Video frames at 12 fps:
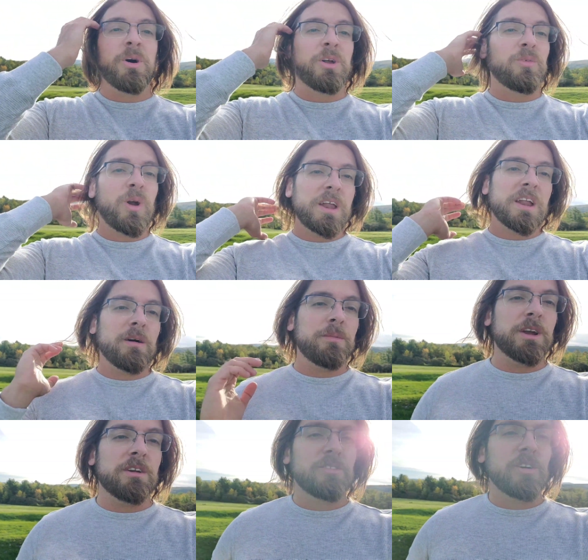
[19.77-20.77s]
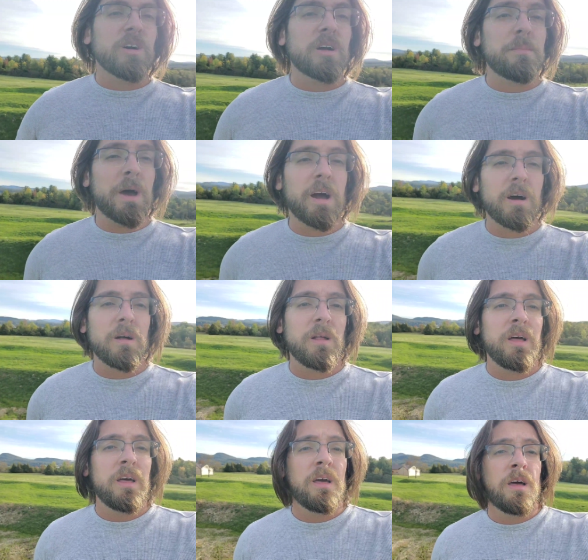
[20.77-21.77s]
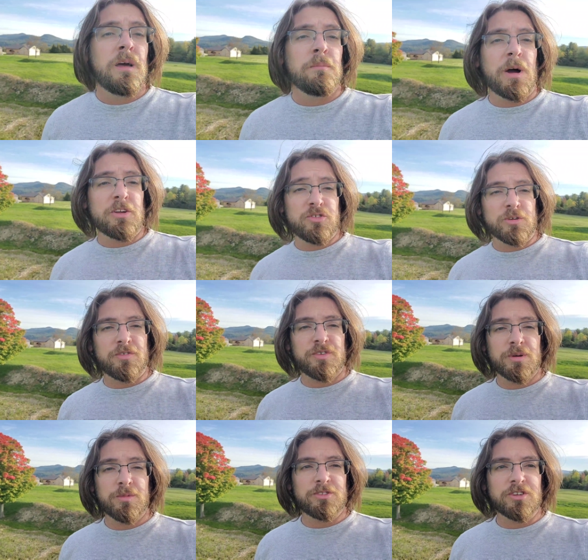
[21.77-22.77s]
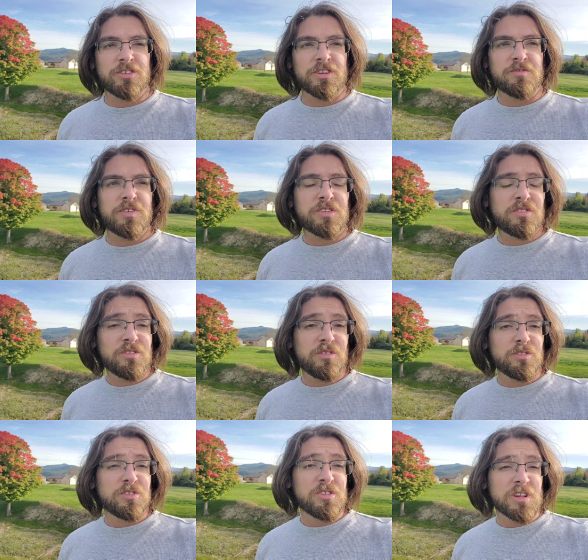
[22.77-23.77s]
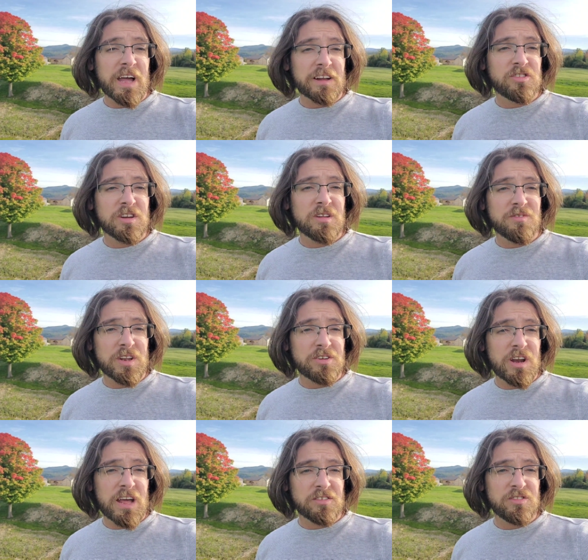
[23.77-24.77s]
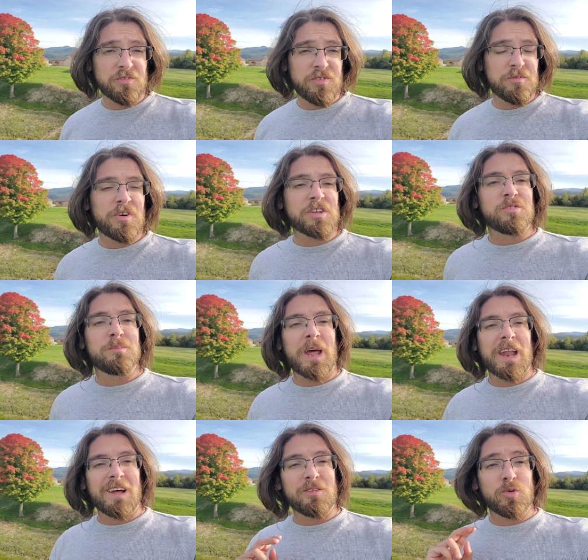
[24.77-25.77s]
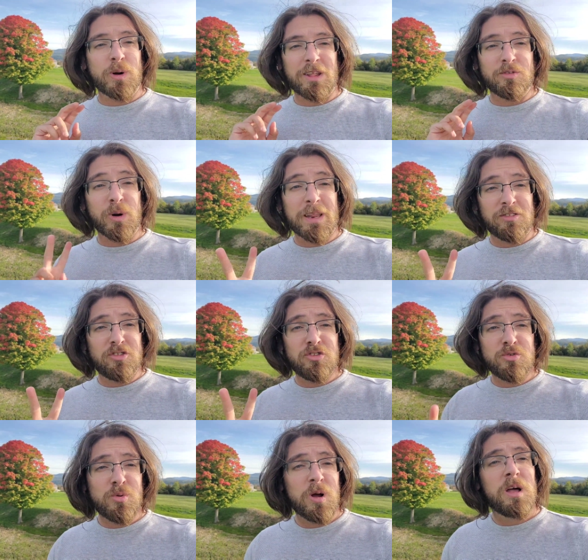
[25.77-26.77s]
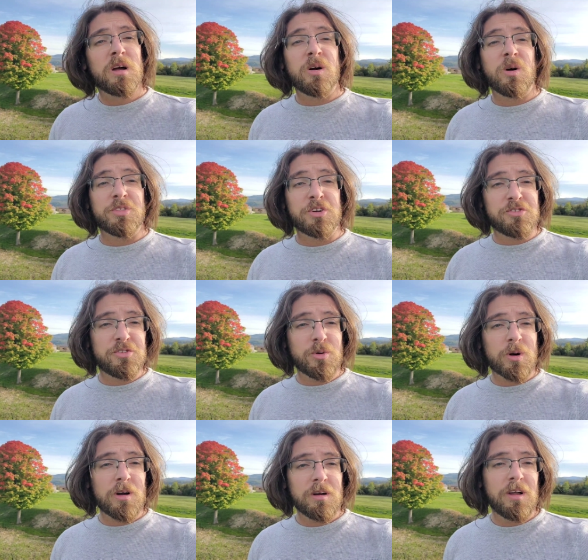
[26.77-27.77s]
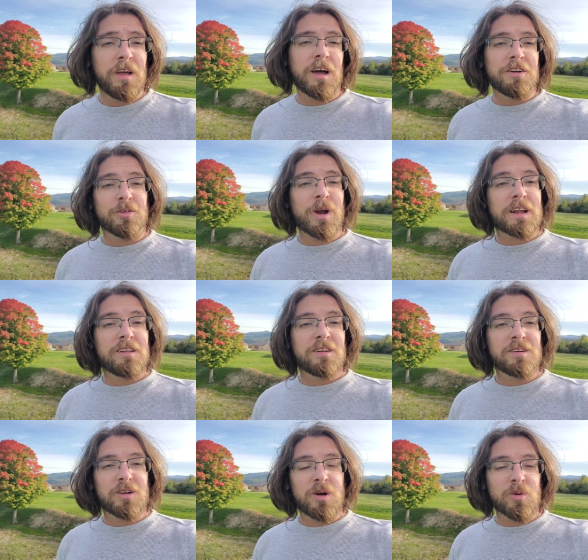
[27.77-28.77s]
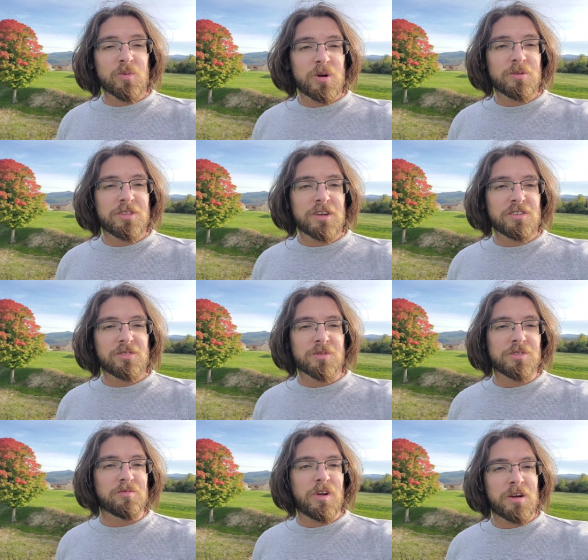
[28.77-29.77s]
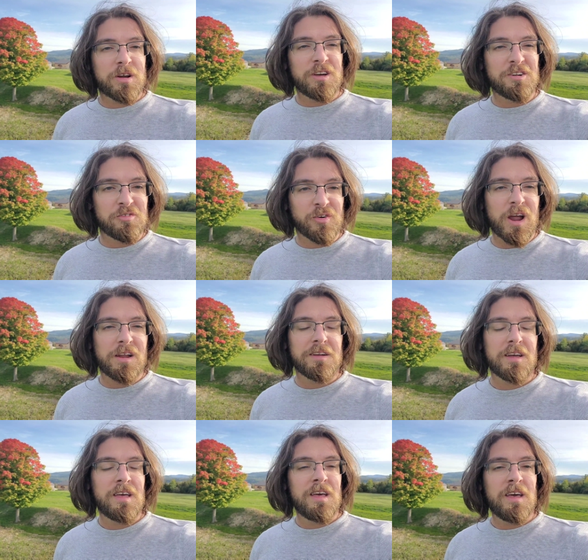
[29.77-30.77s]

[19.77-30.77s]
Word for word: but right now I'm here to talk about my short film, which is an official selection of International Film Festival Manhattan 2022 called The Door. I directed and co-wrote this with a very good friend,